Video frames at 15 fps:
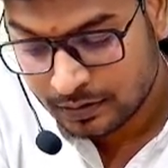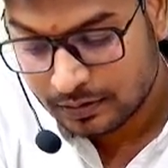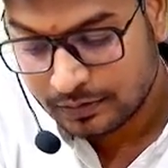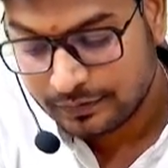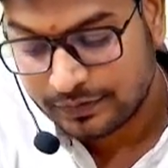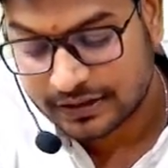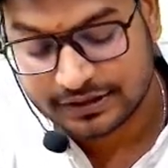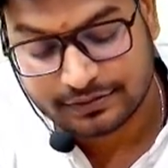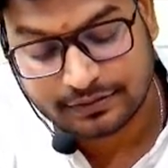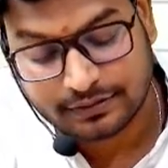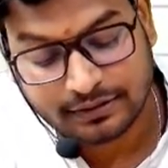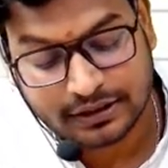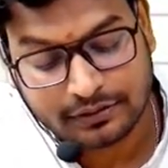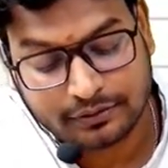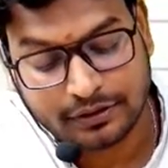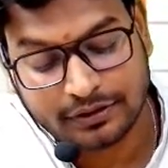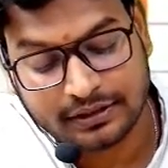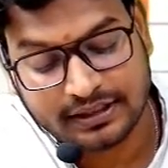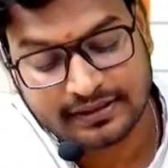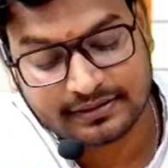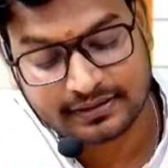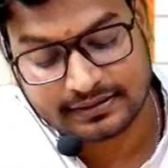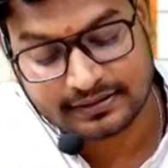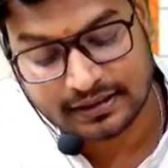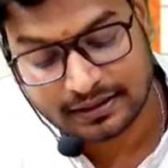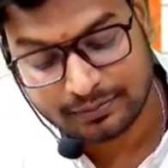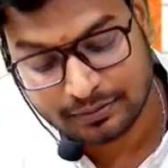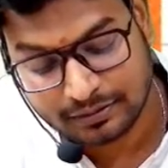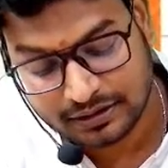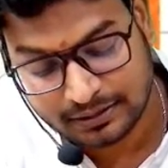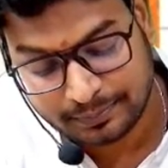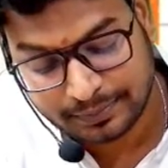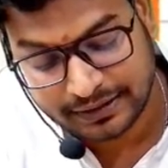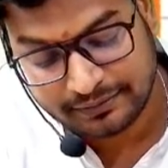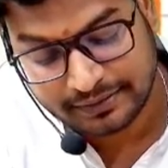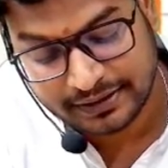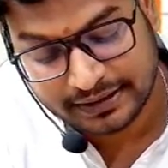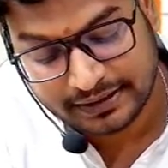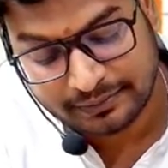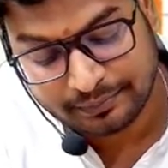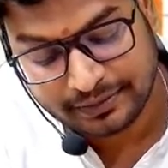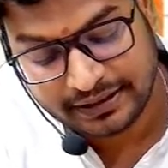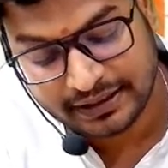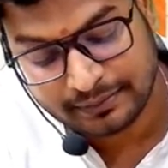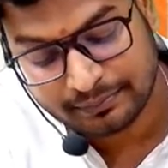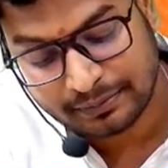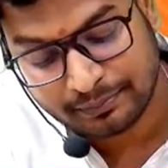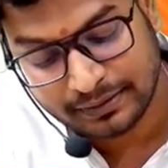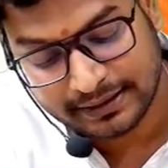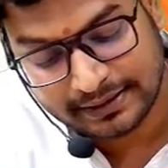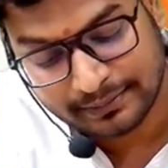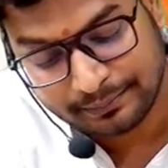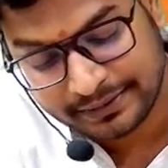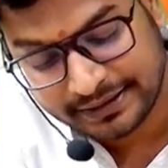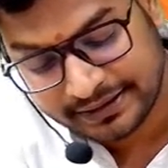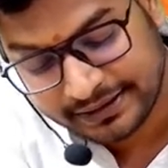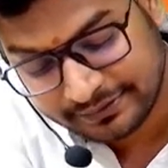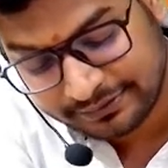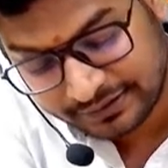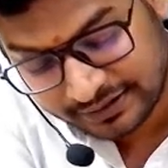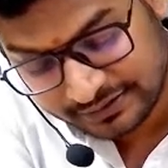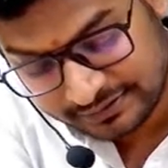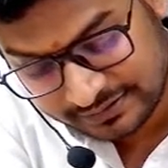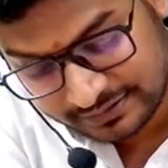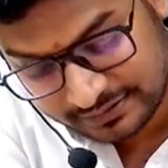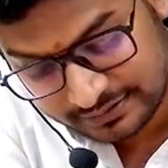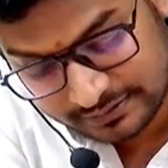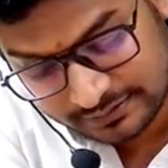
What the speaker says: First one we are going to discuss about the private company and public company differences.